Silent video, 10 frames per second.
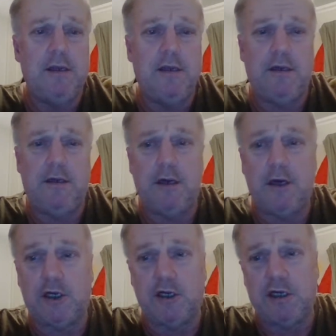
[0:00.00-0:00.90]
I
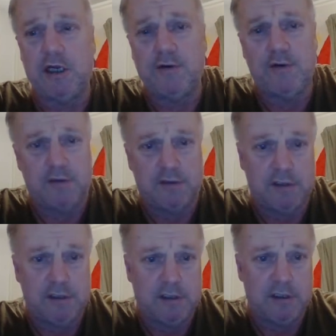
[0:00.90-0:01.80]
could go
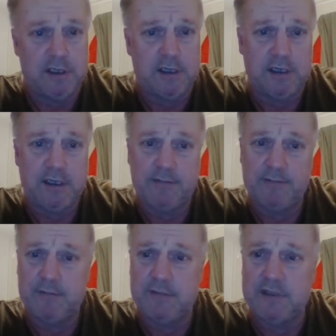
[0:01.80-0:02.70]

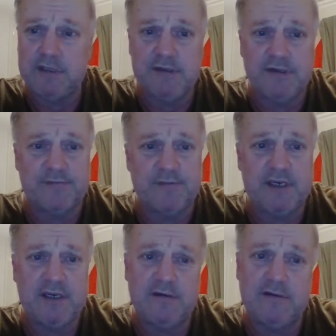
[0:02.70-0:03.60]
on. There's
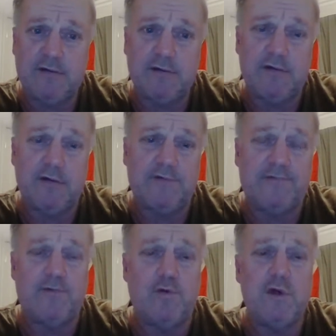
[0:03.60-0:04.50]
been like
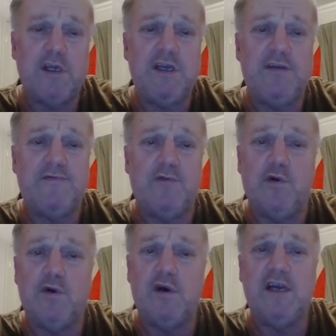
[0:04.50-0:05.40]

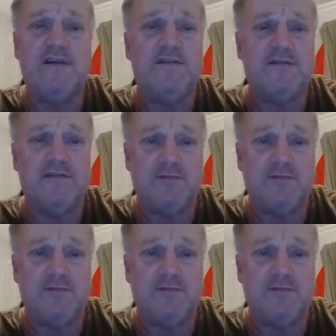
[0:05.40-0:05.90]
44 houses